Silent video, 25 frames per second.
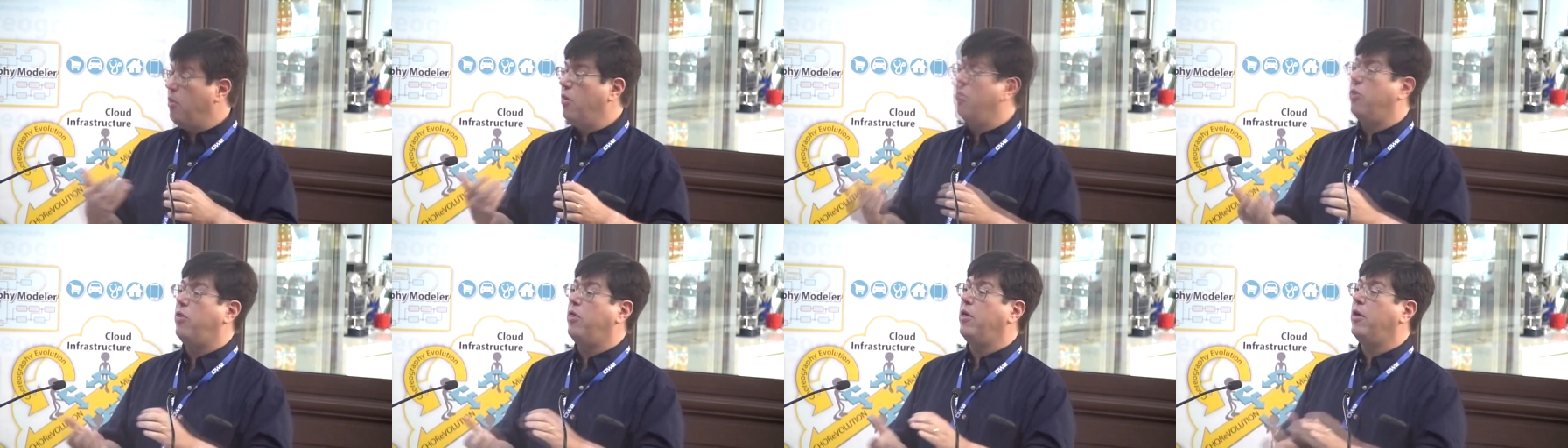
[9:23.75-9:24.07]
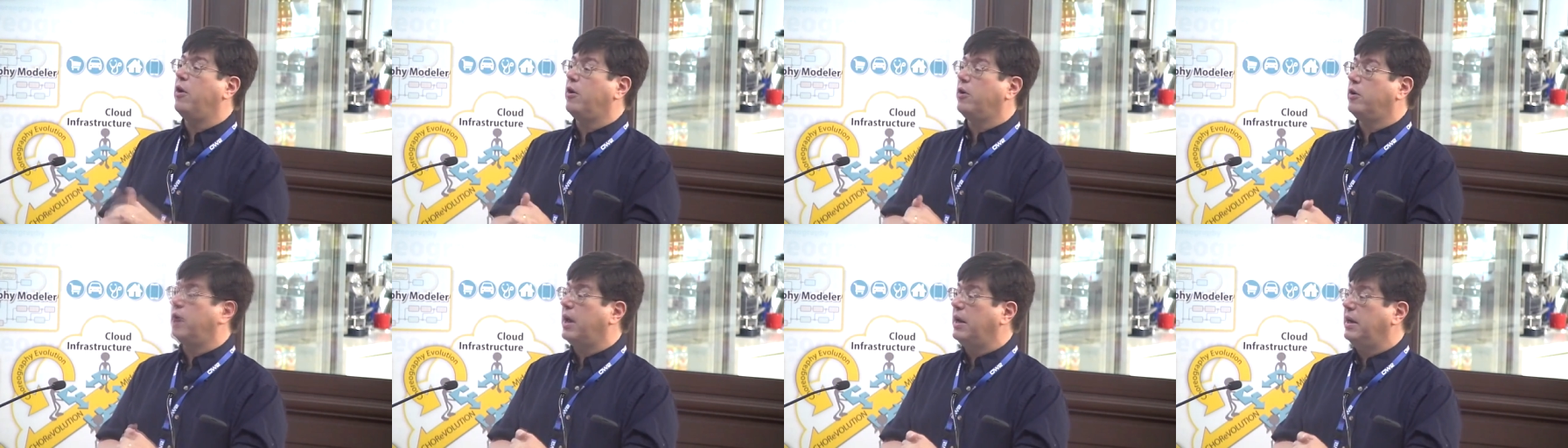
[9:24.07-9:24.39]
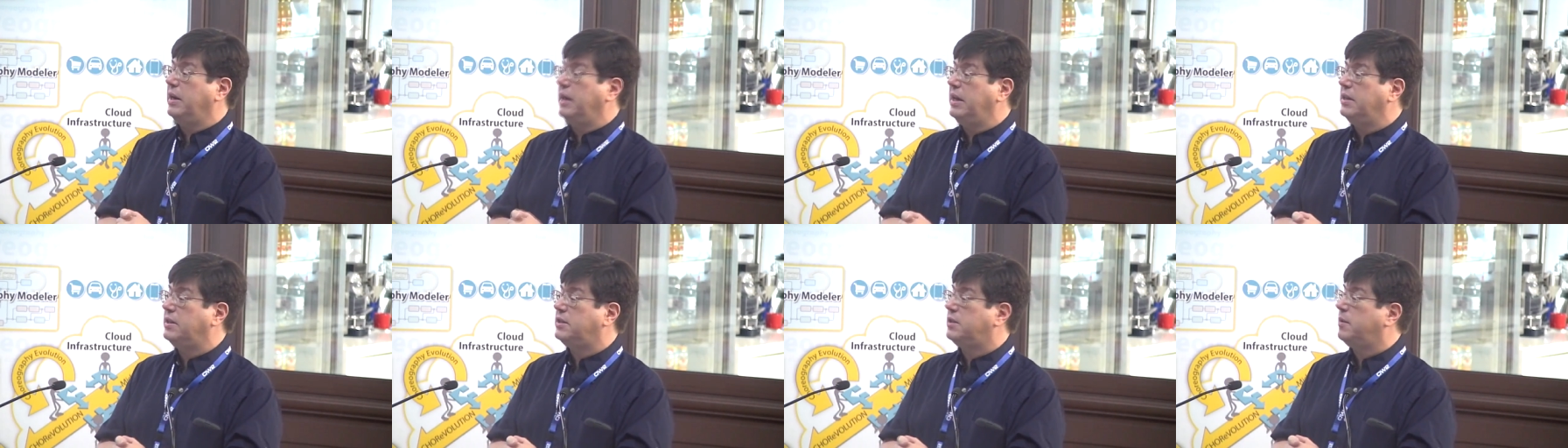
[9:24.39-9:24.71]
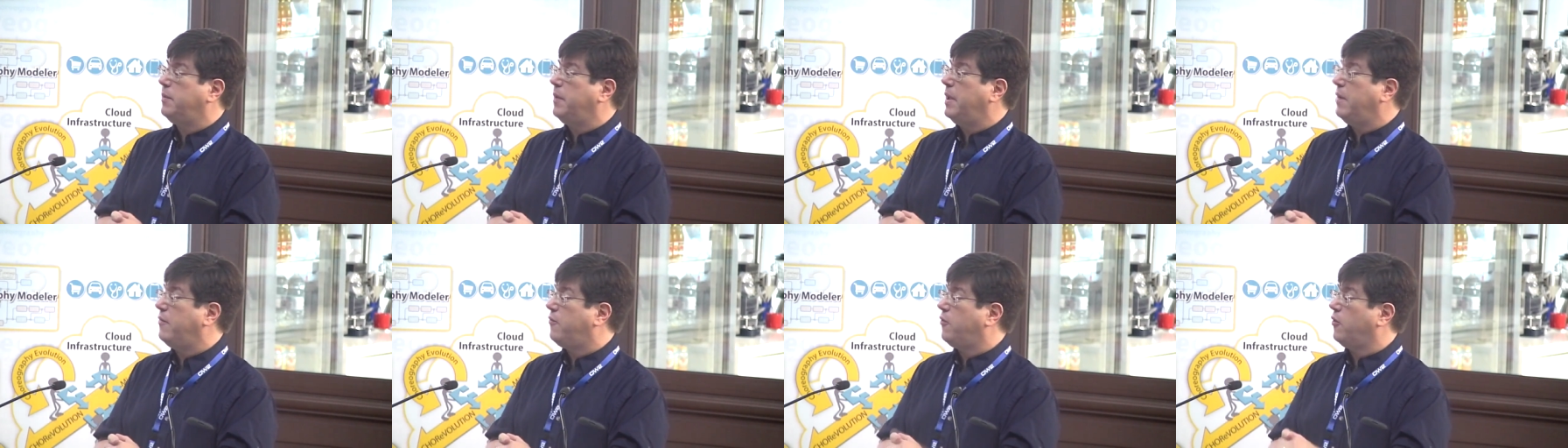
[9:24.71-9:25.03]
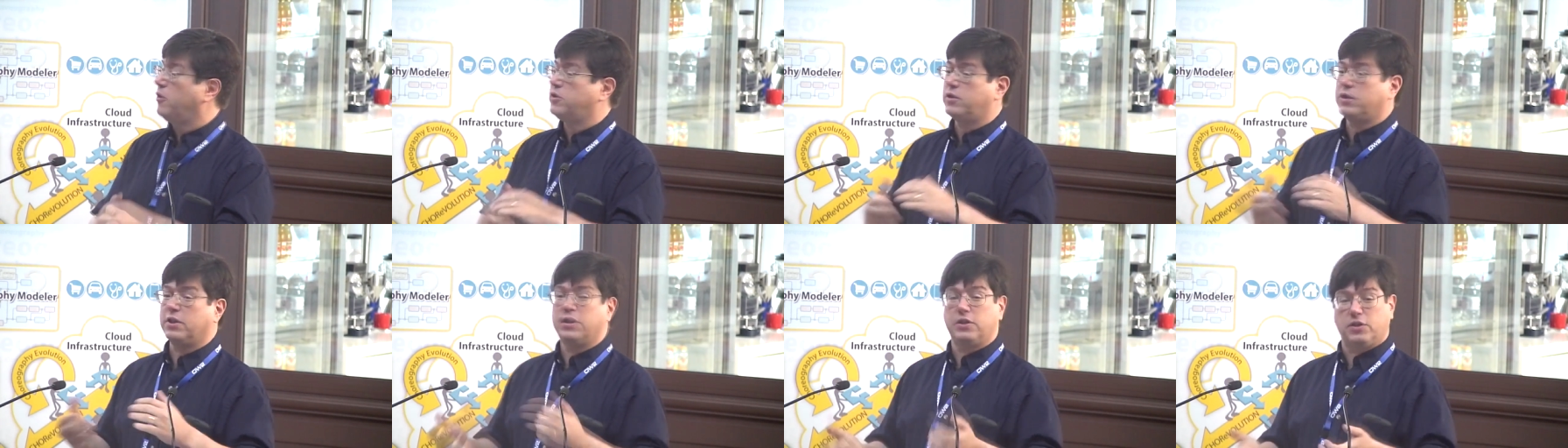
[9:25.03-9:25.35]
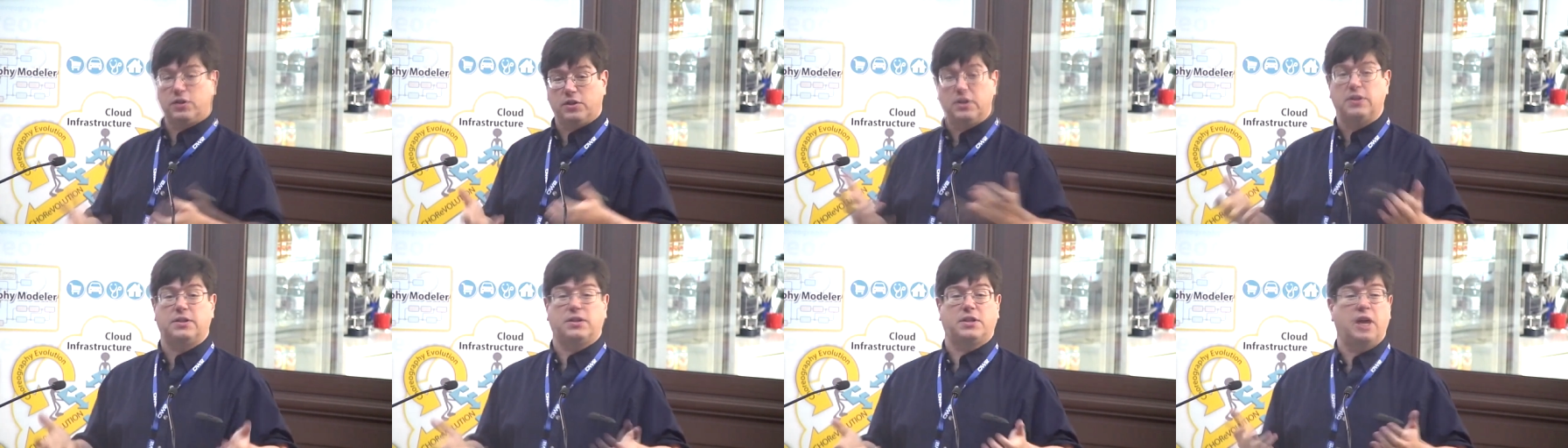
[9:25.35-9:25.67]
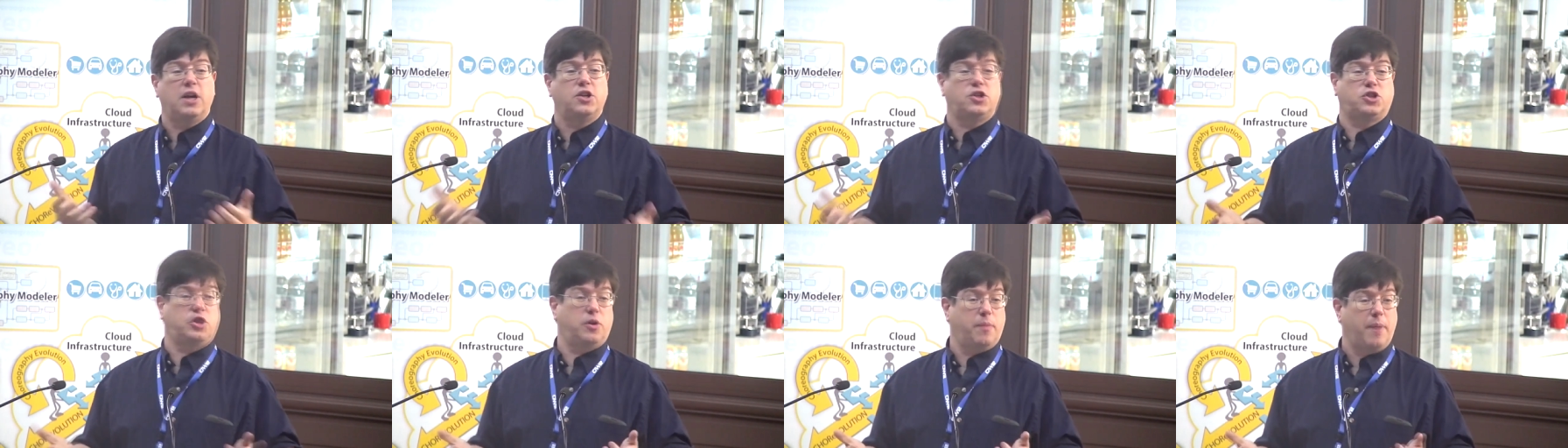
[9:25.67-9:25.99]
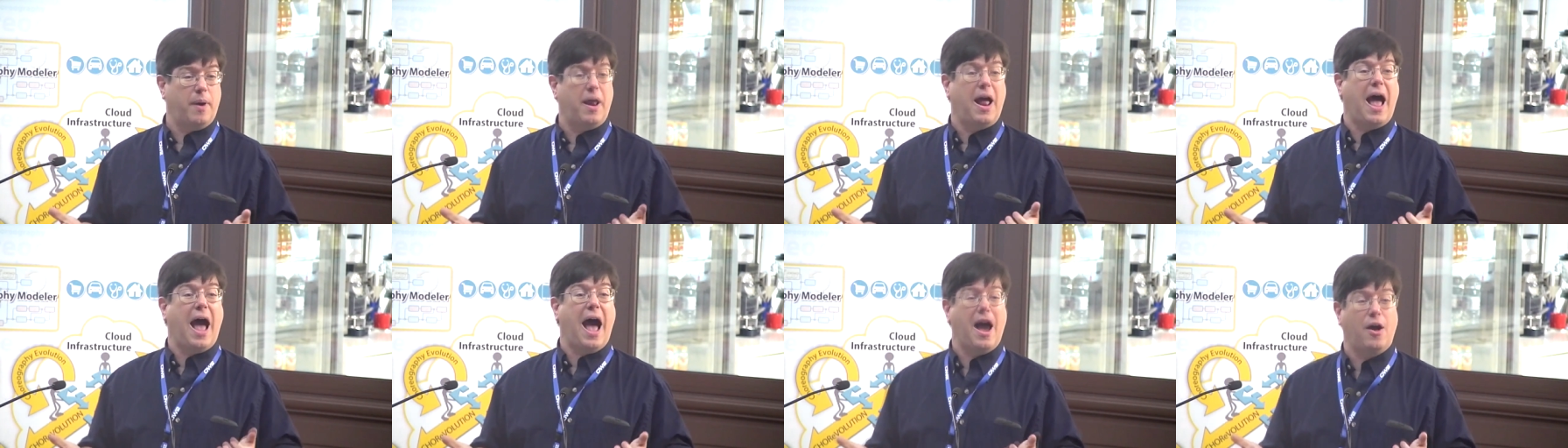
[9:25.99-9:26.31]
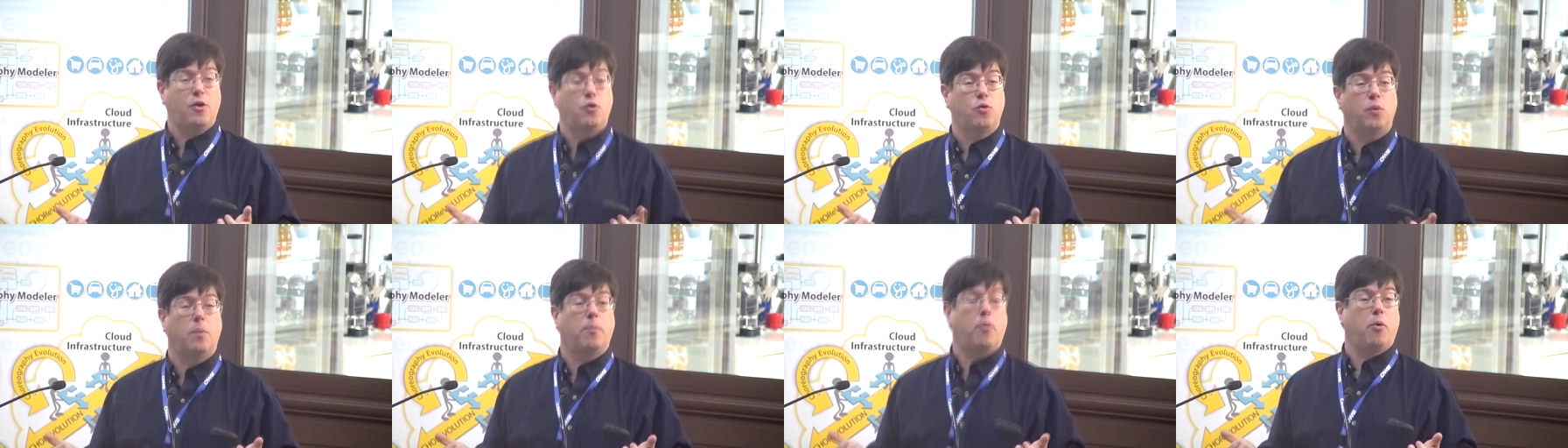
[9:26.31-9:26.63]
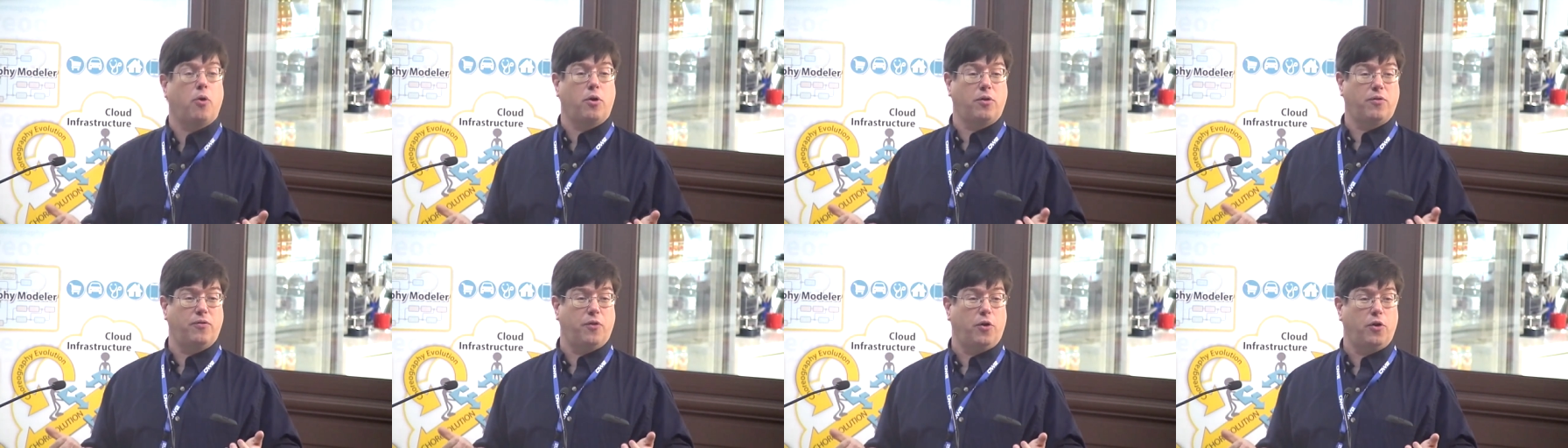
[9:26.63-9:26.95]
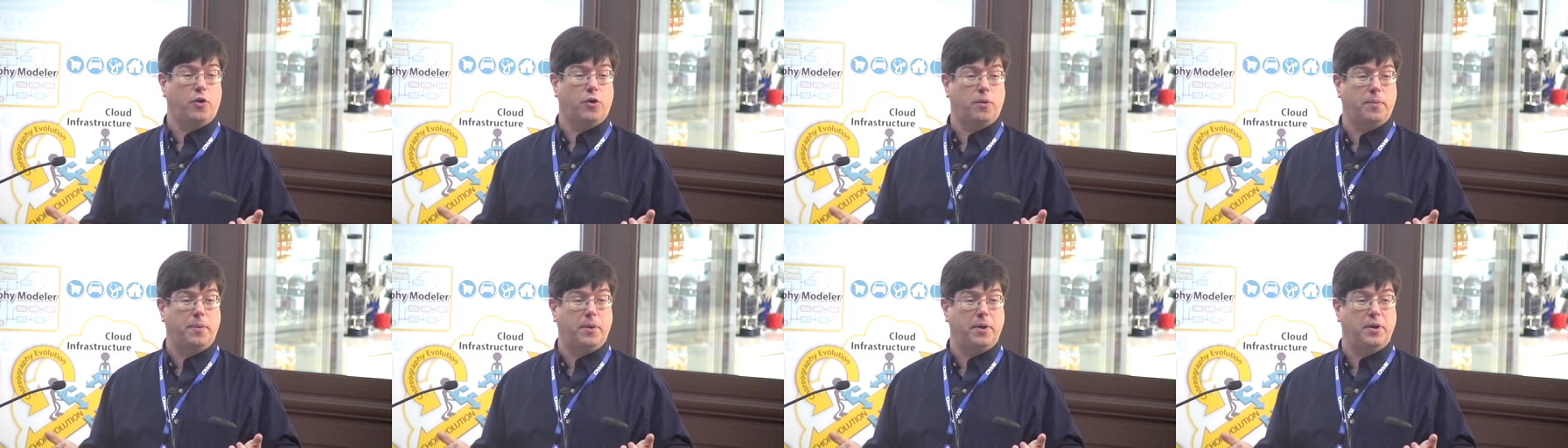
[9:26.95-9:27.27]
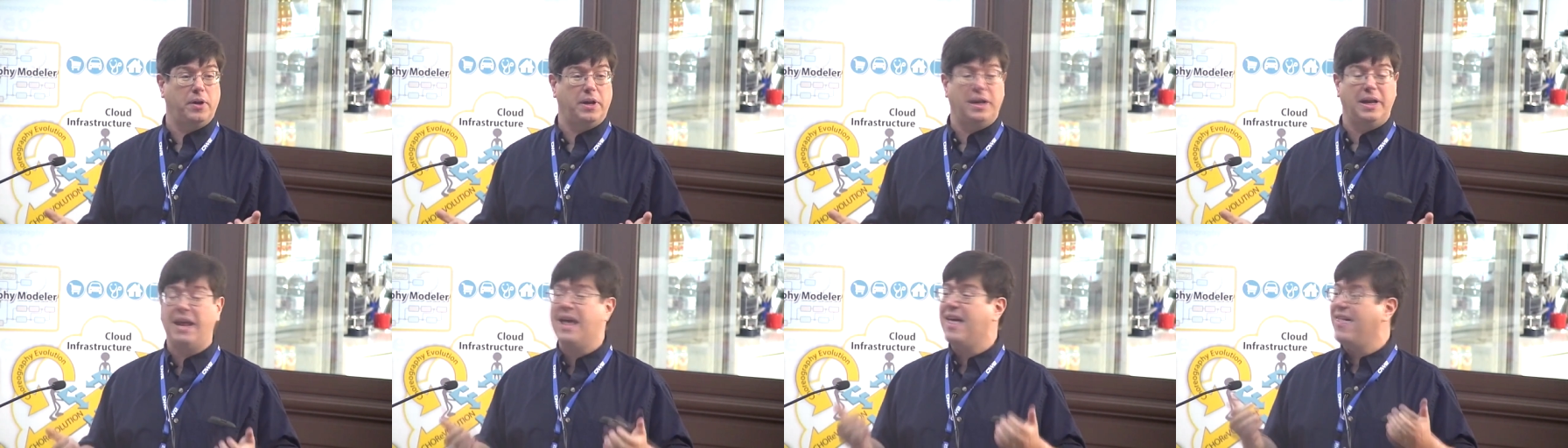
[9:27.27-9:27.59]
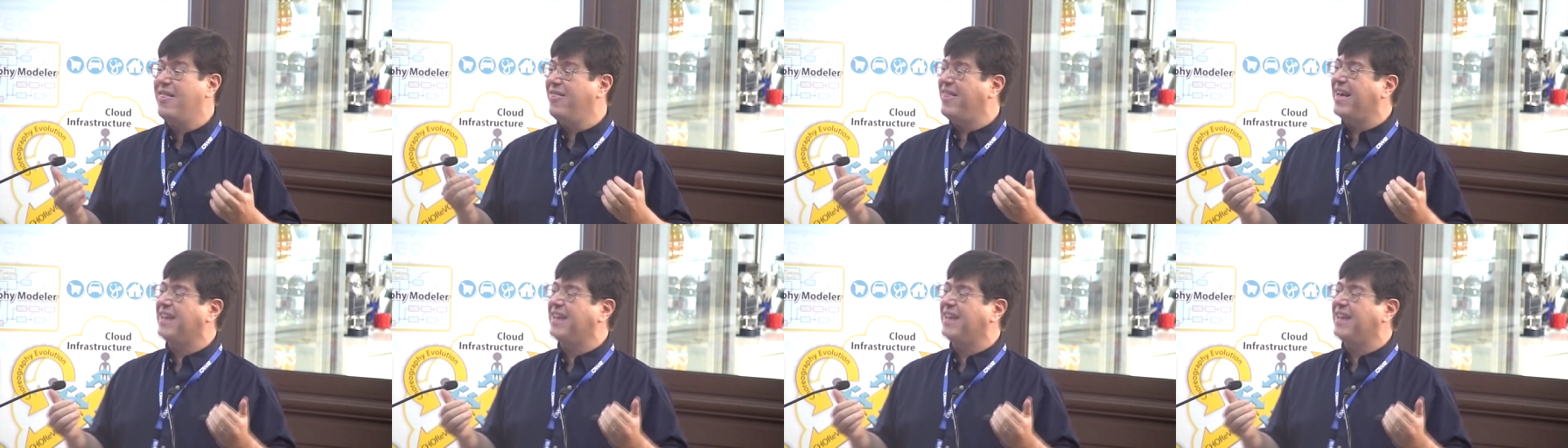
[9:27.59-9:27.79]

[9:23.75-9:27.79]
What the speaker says: there needs to be first this discussion about how to report a vulnerability.